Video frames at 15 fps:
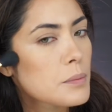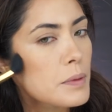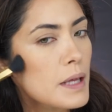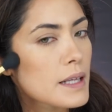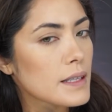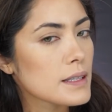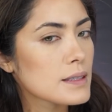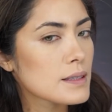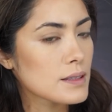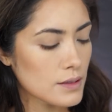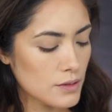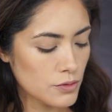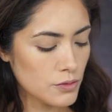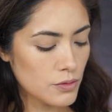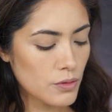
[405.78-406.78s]
to apply this
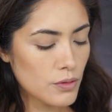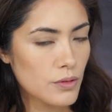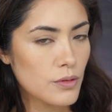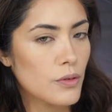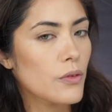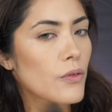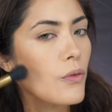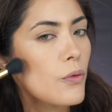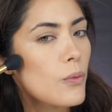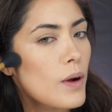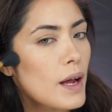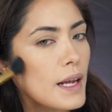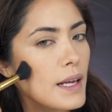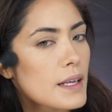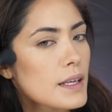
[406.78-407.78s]

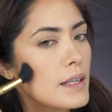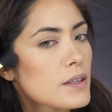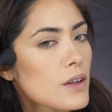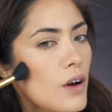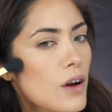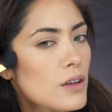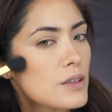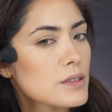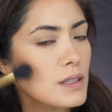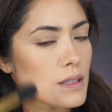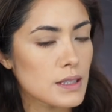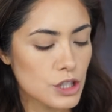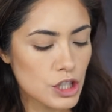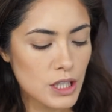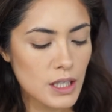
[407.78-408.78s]
right in the hollows of
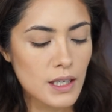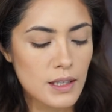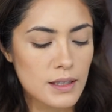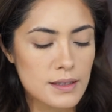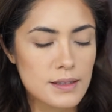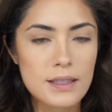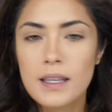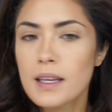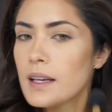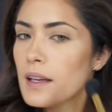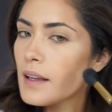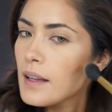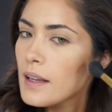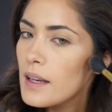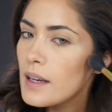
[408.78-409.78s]
the cheeks
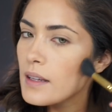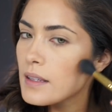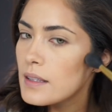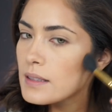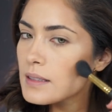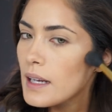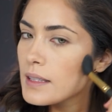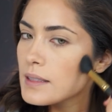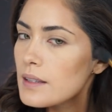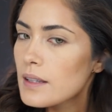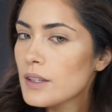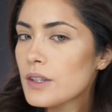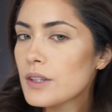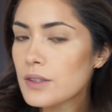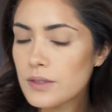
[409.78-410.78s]
and the sides of
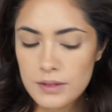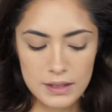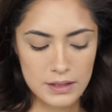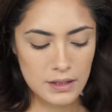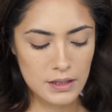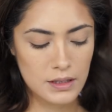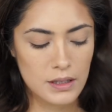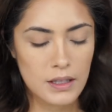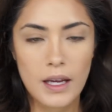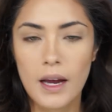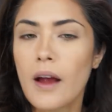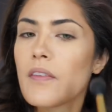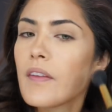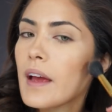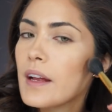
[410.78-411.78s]
the nose.
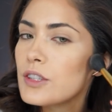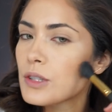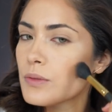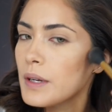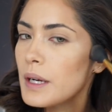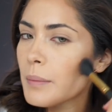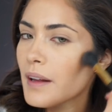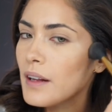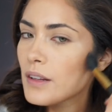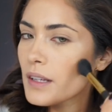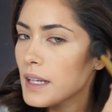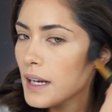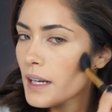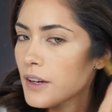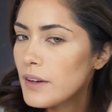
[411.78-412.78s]
And then don't worry about it
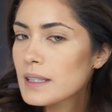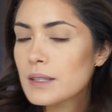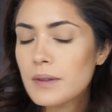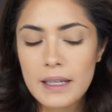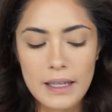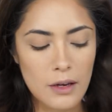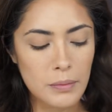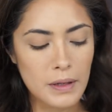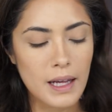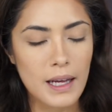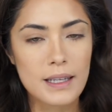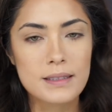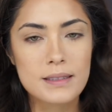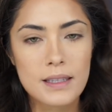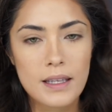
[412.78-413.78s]
looking kind of crazy right now
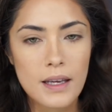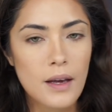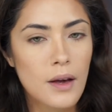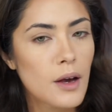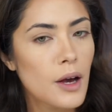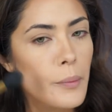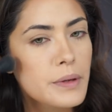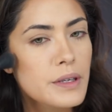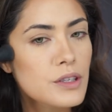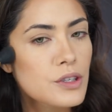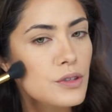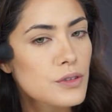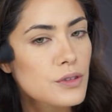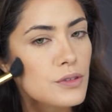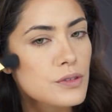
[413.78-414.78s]
because I'm going to
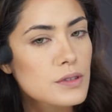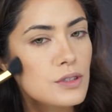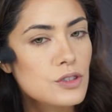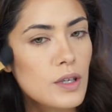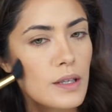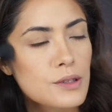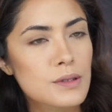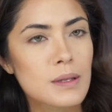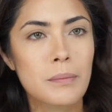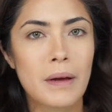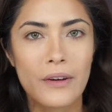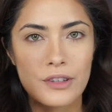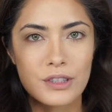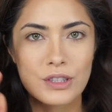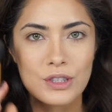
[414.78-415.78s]
use translucent
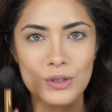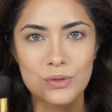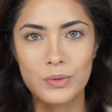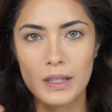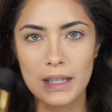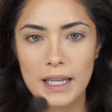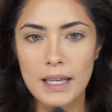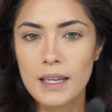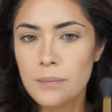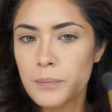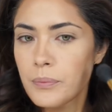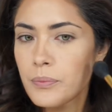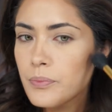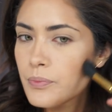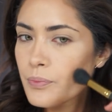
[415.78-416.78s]
powder to really
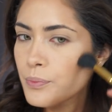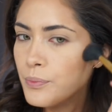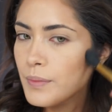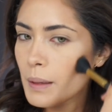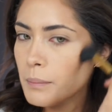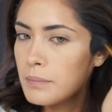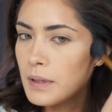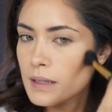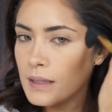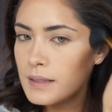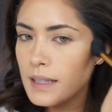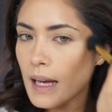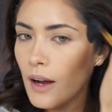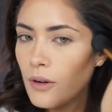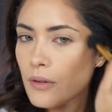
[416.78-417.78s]
blend
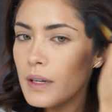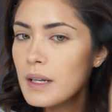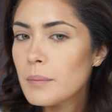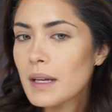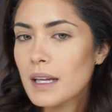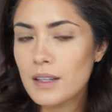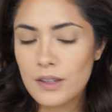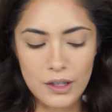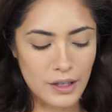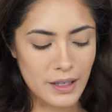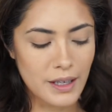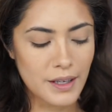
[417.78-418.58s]
this out and make it look